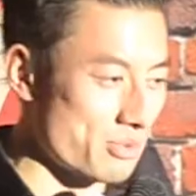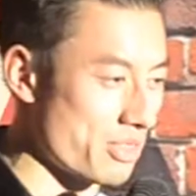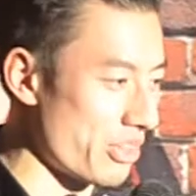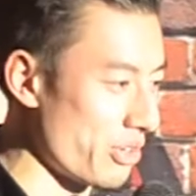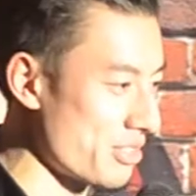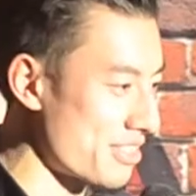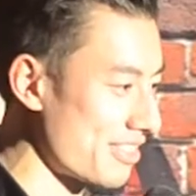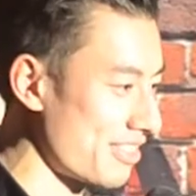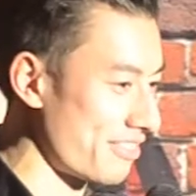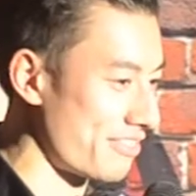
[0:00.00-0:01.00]
with
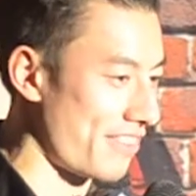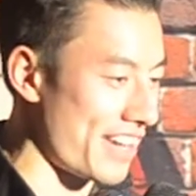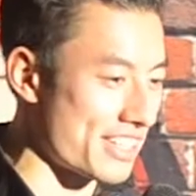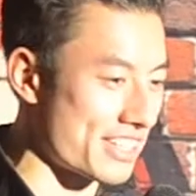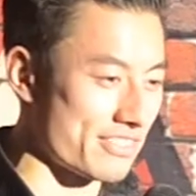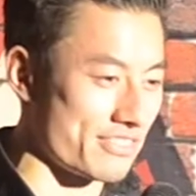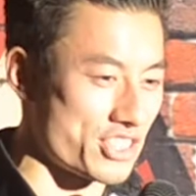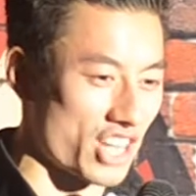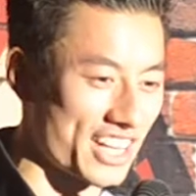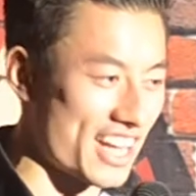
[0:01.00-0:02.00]
those fake
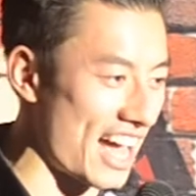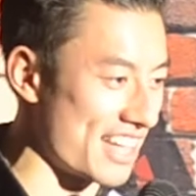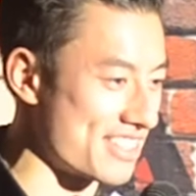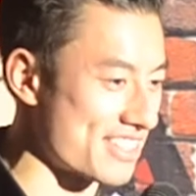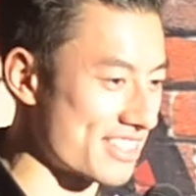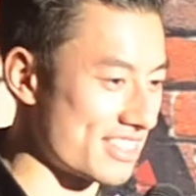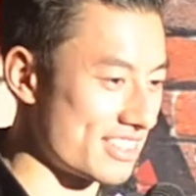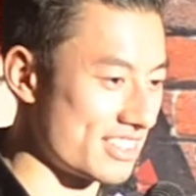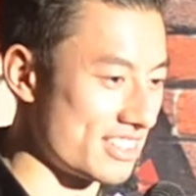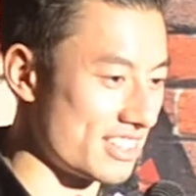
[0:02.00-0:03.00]
vagina ads?
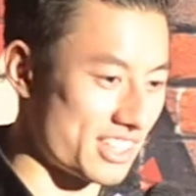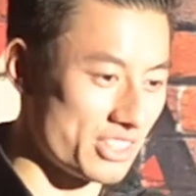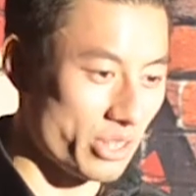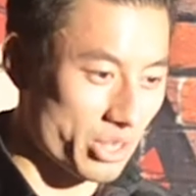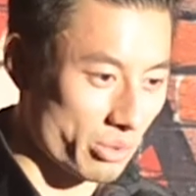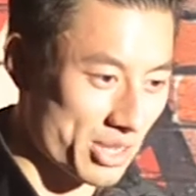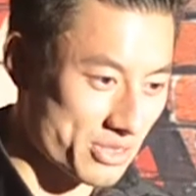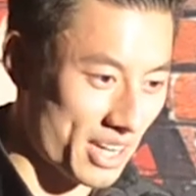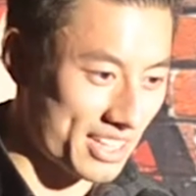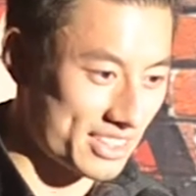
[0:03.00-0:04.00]
Like, you know the ones,
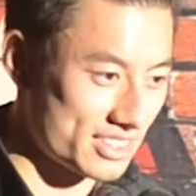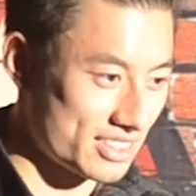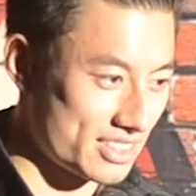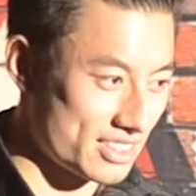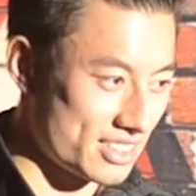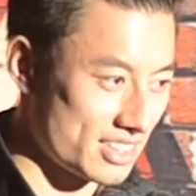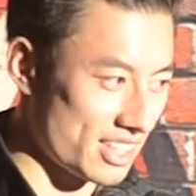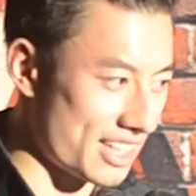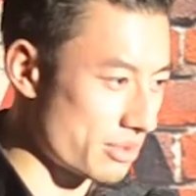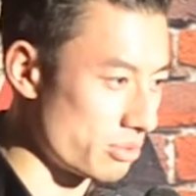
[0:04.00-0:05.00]
right?
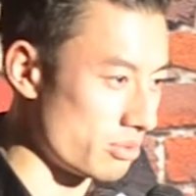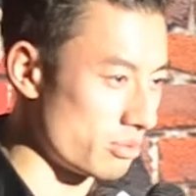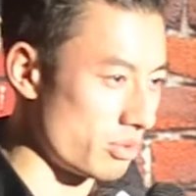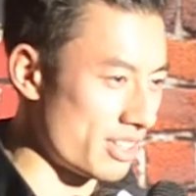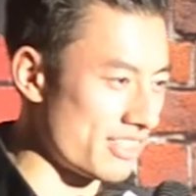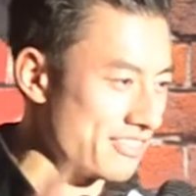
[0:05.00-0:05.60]
Like, what are